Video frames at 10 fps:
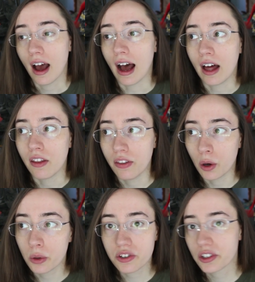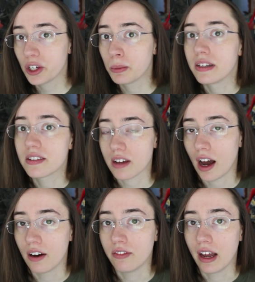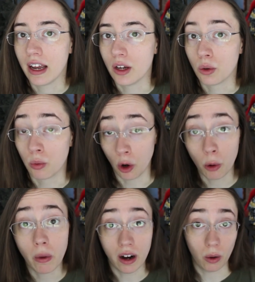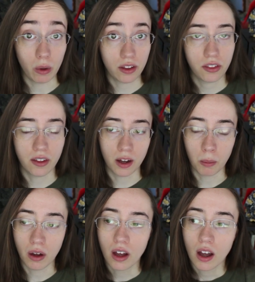and those humans have a robot with them